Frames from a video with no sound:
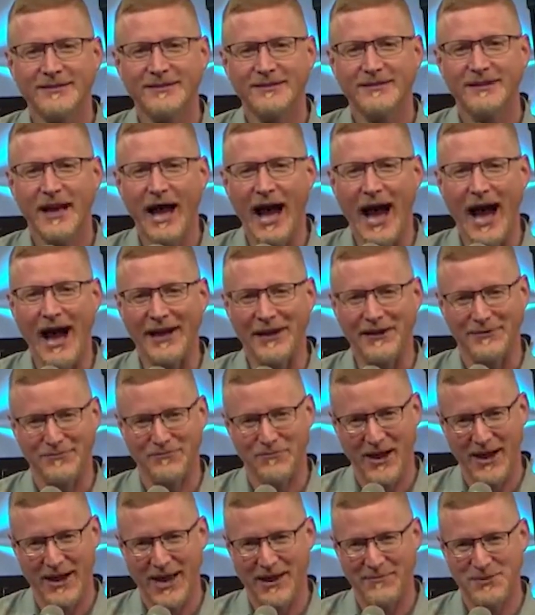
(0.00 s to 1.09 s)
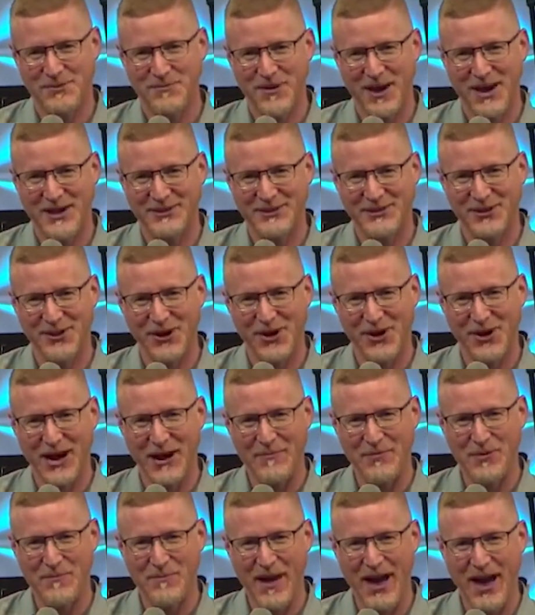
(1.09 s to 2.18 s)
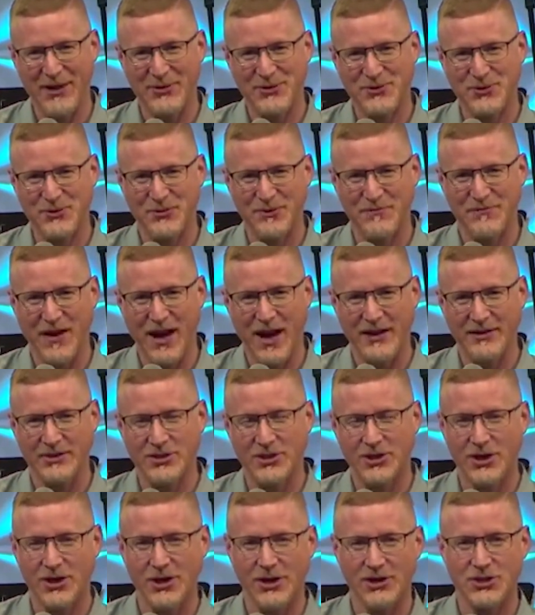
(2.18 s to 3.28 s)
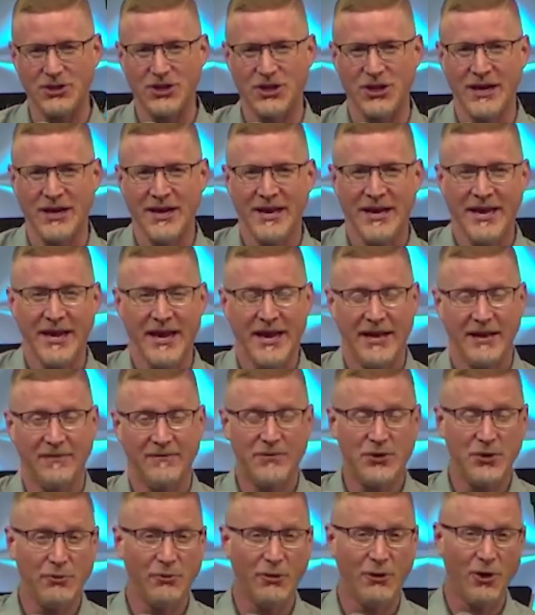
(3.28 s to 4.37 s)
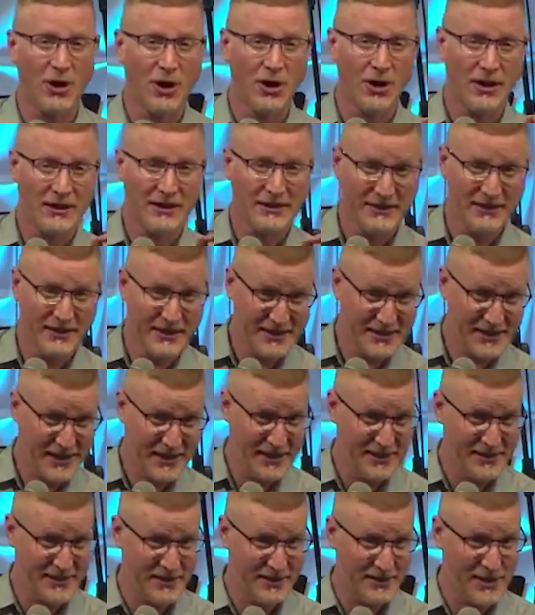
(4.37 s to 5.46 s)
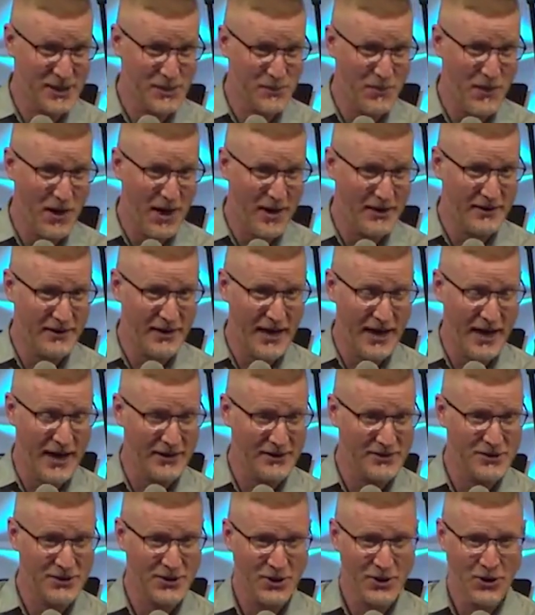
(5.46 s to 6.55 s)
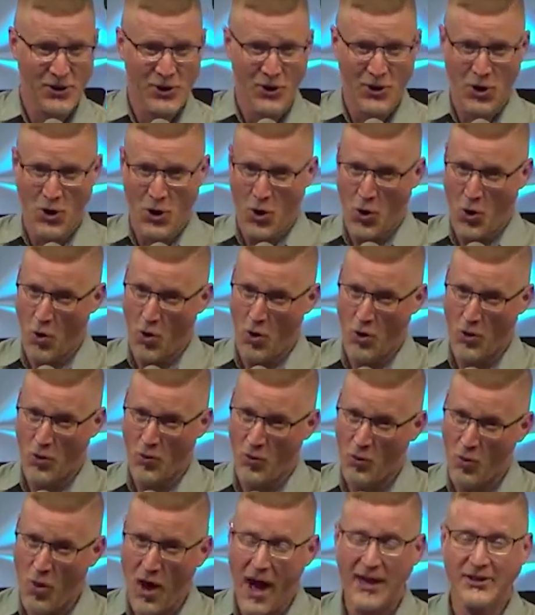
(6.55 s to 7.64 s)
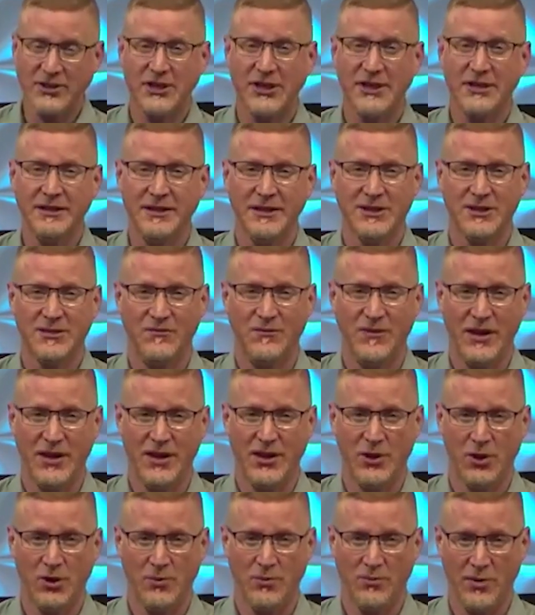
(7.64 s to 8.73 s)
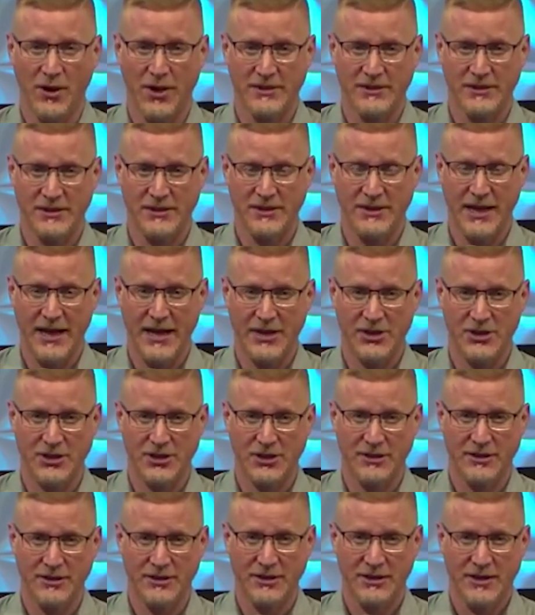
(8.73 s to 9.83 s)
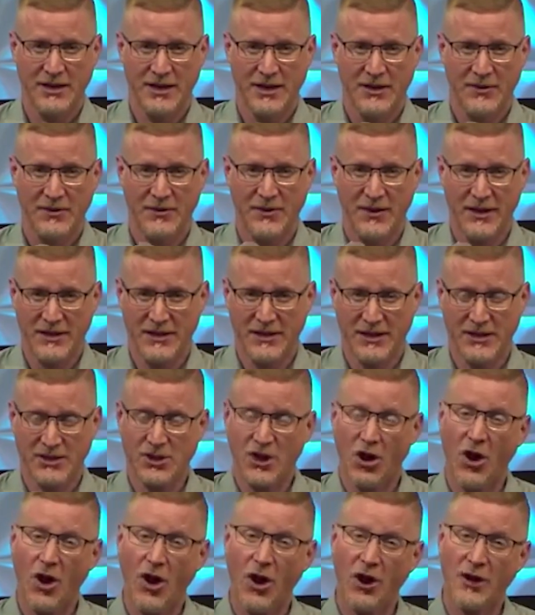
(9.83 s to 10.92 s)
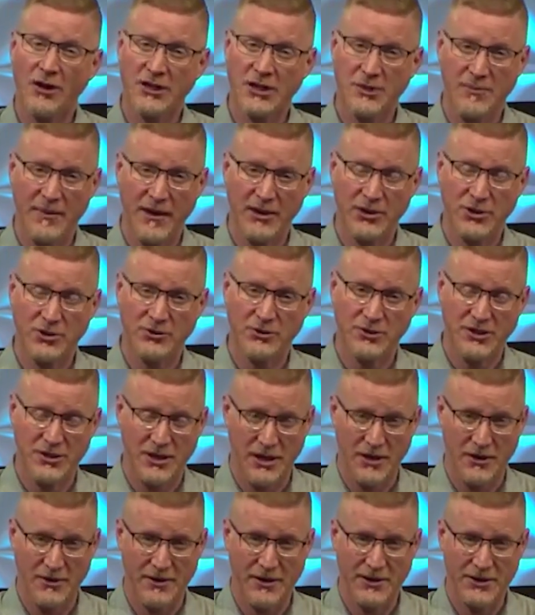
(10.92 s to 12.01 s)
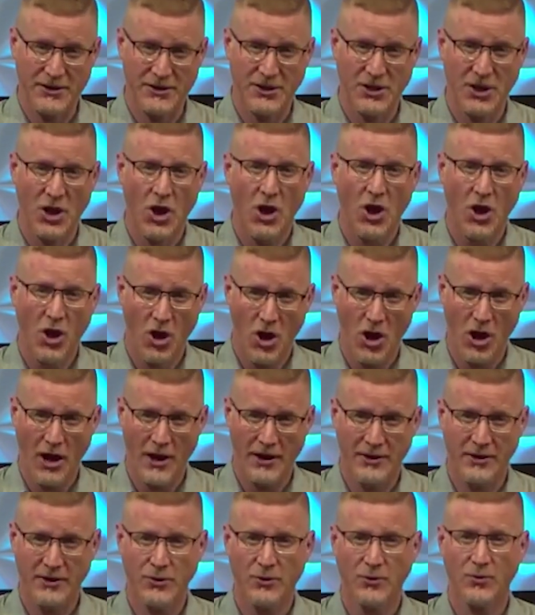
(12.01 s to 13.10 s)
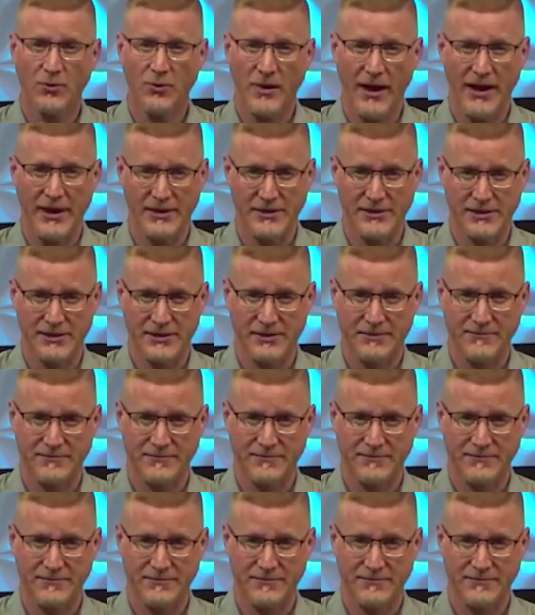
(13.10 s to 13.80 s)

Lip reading: Hi, my name's Mike DeLong. I'm the pastor of the Vine Church. And if you are listening to this podcast or watching this video presentation, this is our special series on race.